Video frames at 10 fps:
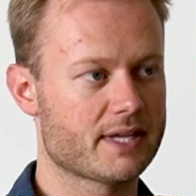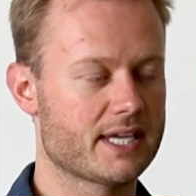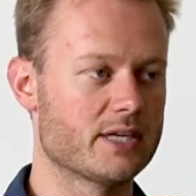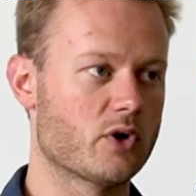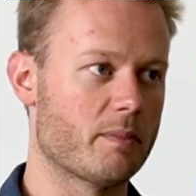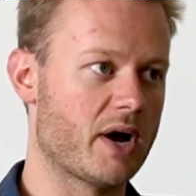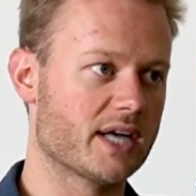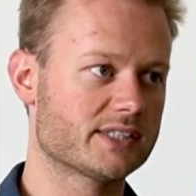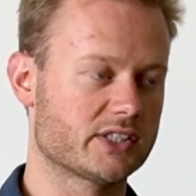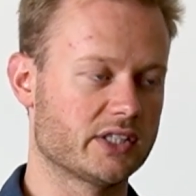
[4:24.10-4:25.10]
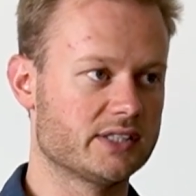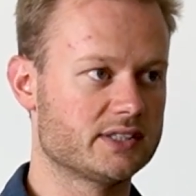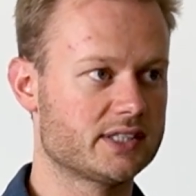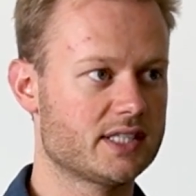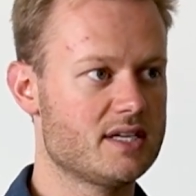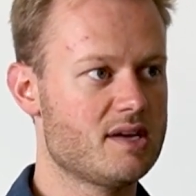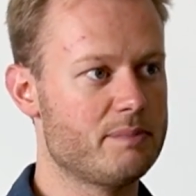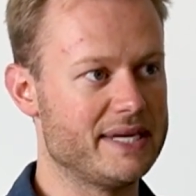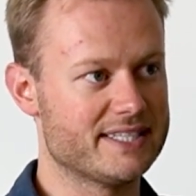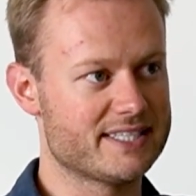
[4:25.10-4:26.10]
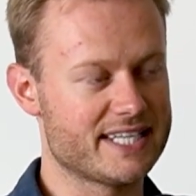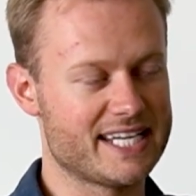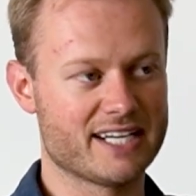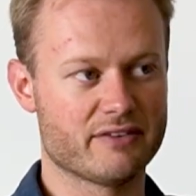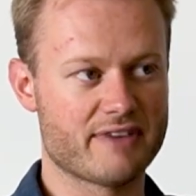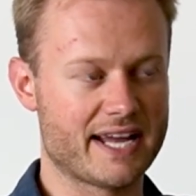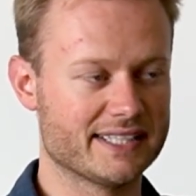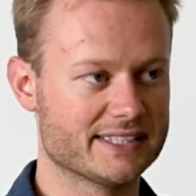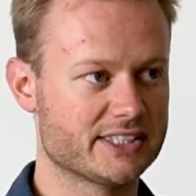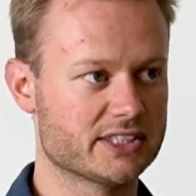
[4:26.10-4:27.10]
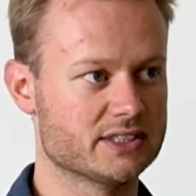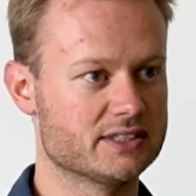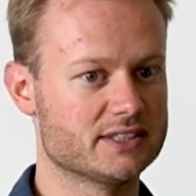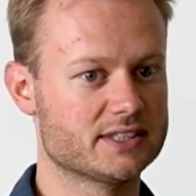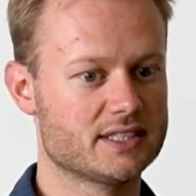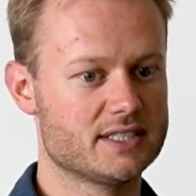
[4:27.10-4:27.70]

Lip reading: e-commerce and B2C and events and